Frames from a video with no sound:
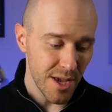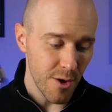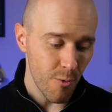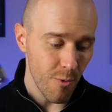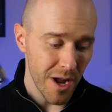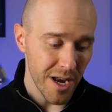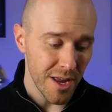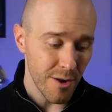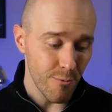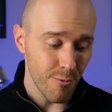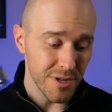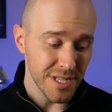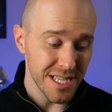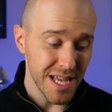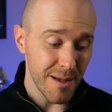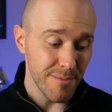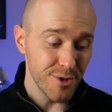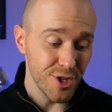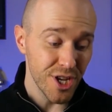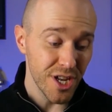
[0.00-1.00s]
a wedding
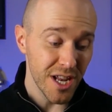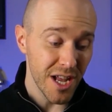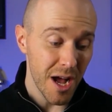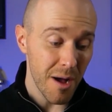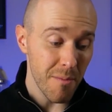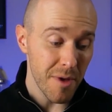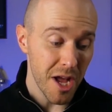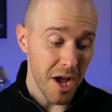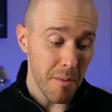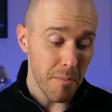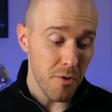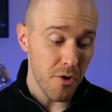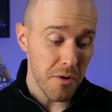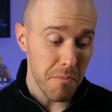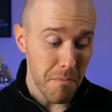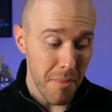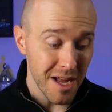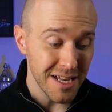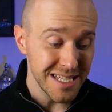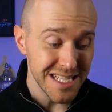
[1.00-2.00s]
reception coming up
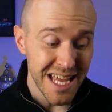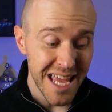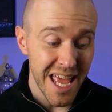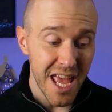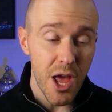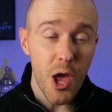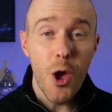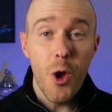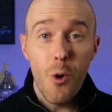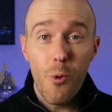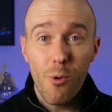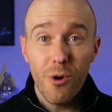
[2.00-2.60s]
on Monday,